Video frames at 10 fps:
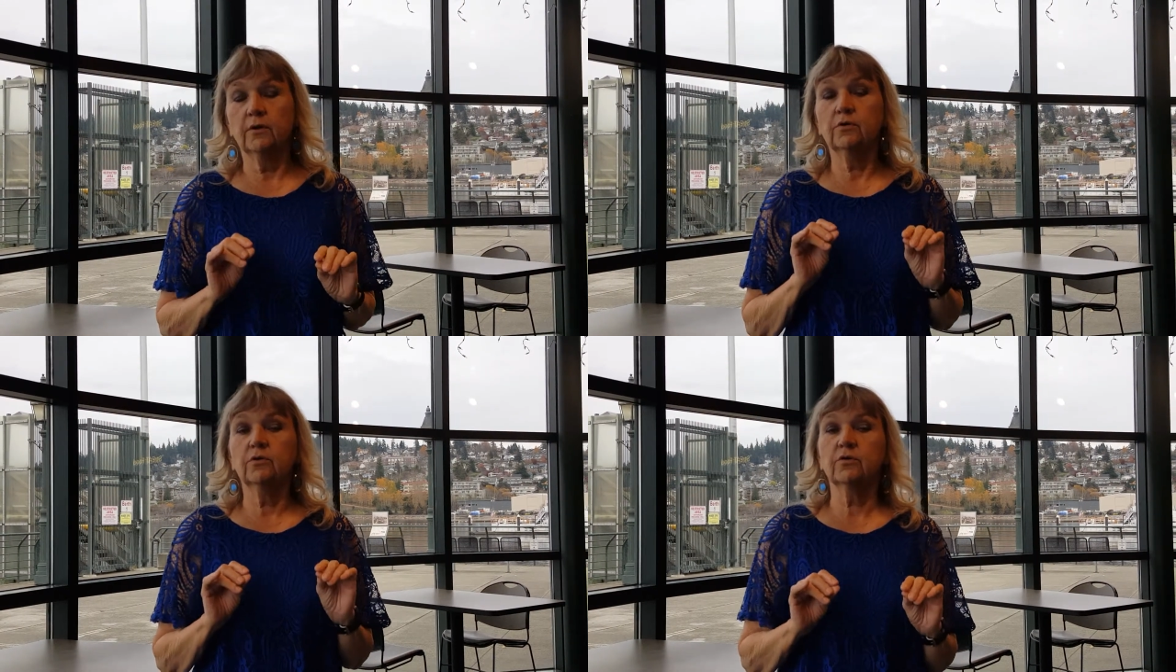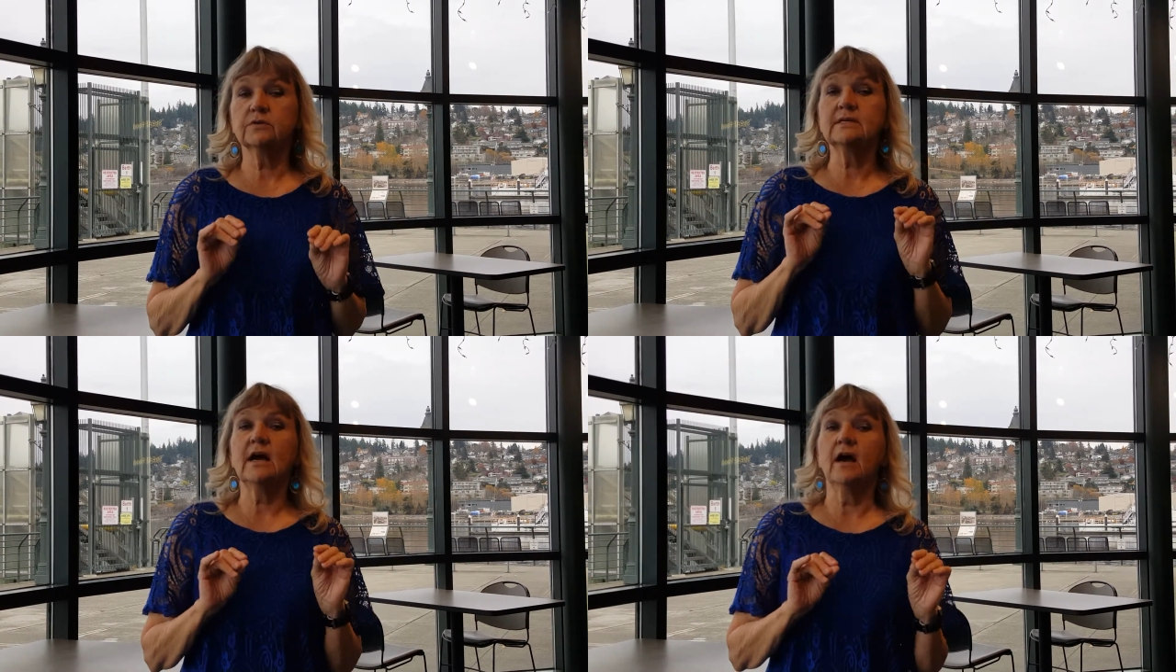
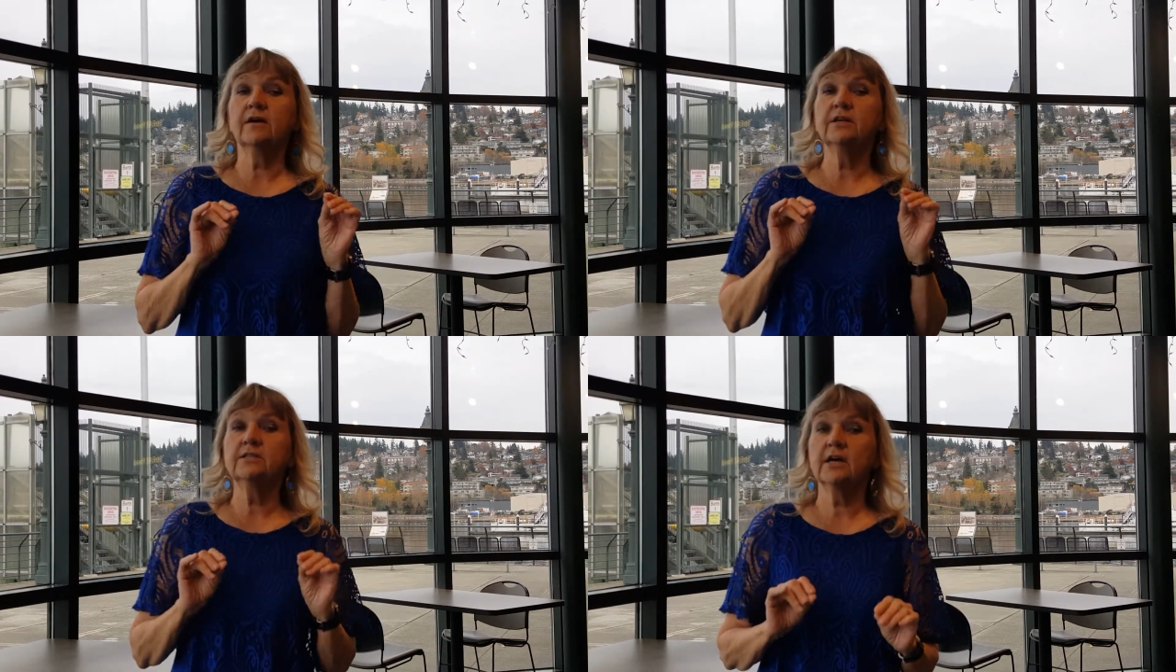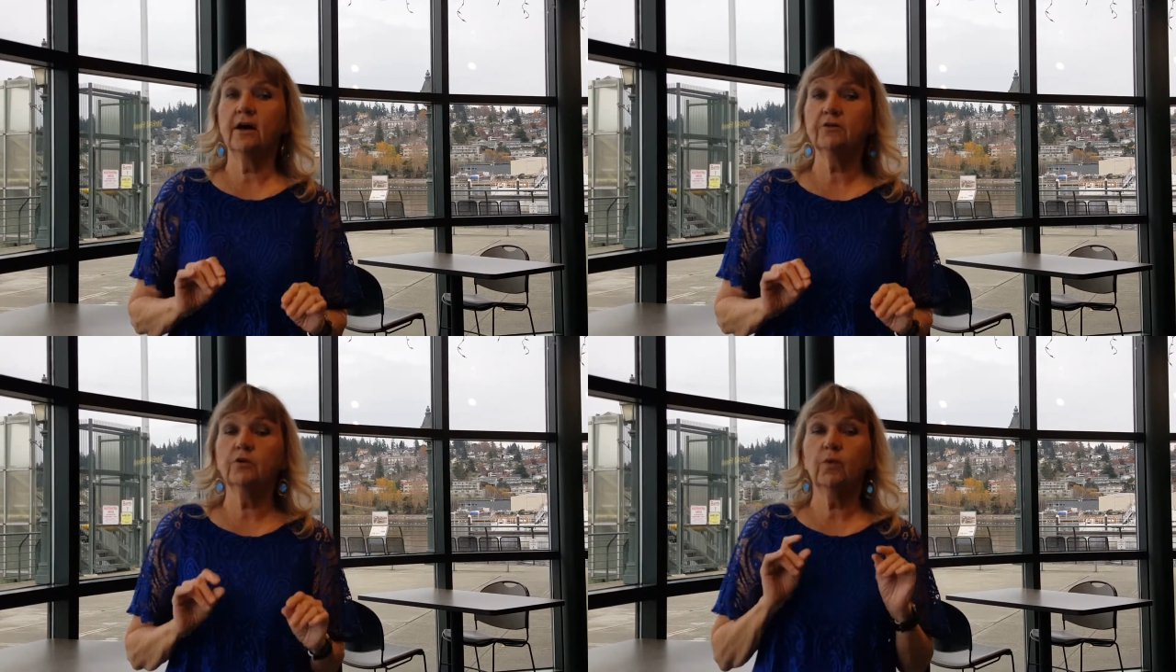Google's not going to
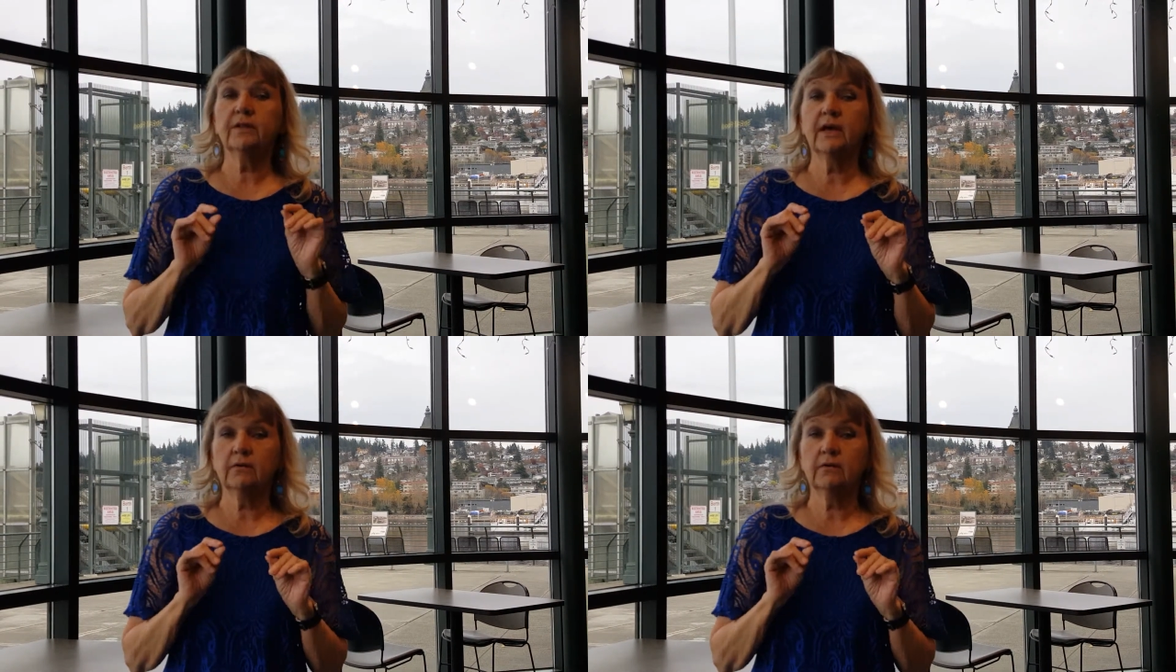tell you what that